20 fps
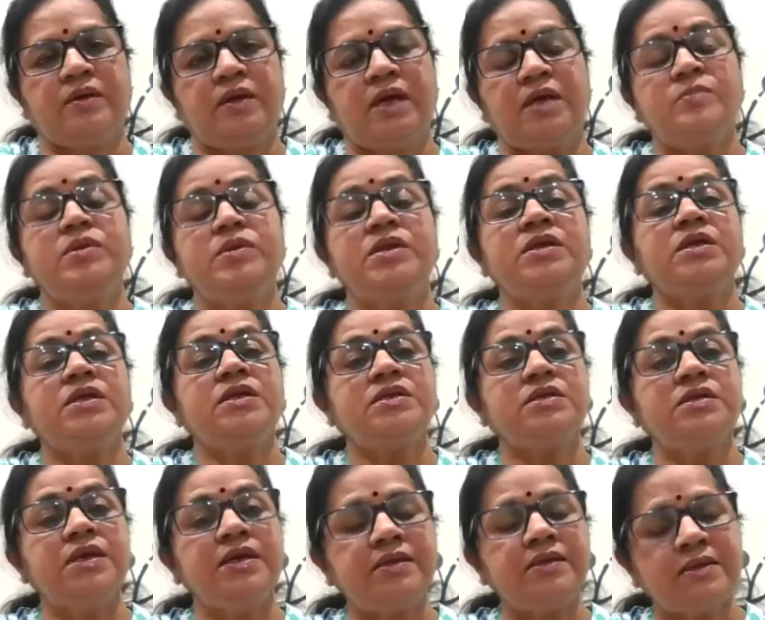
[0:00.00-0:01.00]
I mean,
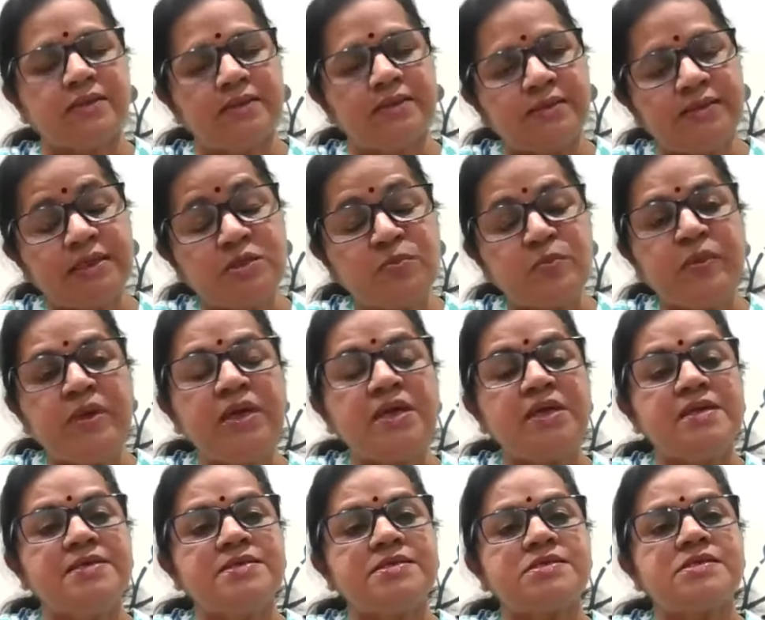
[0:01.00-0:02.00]
it
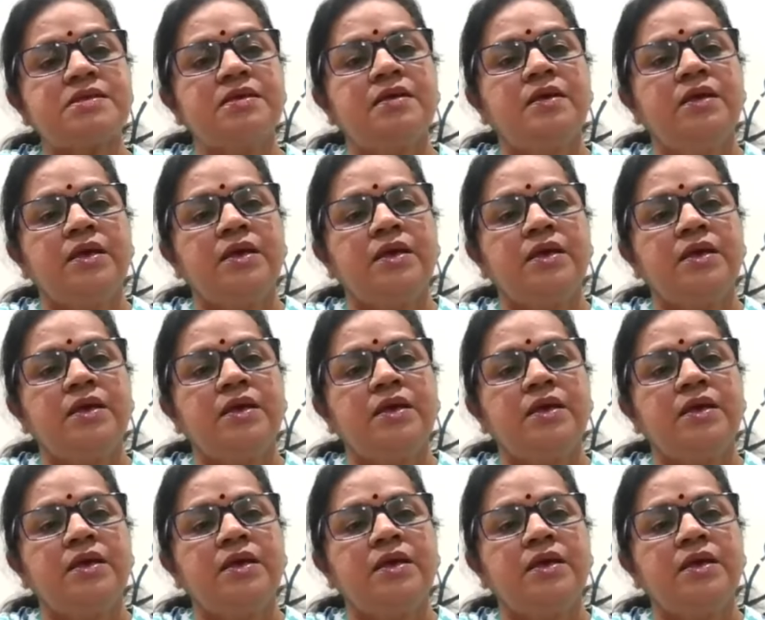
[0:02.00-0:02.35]
means